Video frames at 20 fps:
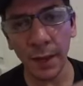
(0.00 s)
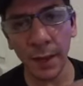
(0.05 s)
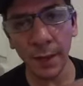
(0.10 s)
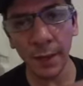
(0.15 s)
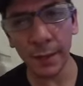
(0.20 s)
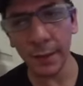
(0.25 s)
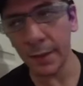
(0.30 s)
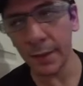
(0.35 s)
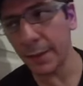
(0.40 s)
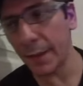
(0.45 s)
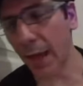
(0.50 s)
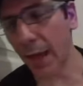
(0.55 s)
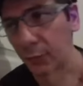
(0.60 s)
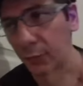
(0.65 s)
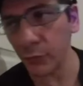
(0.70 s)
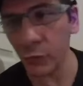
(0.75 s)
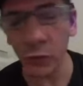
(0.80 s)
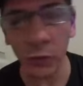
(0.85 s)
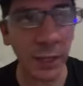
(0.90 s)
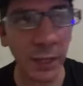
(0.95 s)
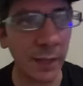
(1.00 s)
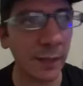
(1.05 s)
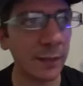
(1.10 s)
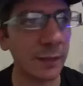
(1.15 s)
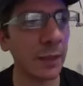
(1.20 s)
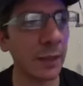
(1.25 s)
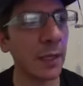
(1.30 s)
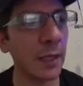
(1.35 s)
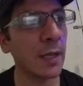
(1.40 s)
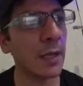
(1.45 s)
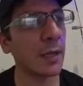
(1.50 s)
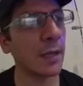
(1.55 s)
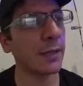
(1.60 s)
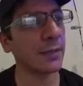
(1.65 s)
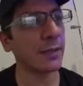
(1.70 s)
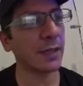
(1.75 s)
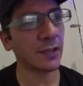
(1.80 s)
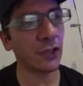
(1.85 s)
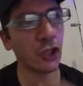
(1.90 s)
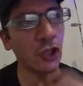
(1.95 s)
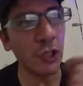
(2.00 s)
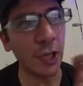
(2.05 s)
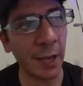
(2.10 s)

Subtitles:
advocate, is a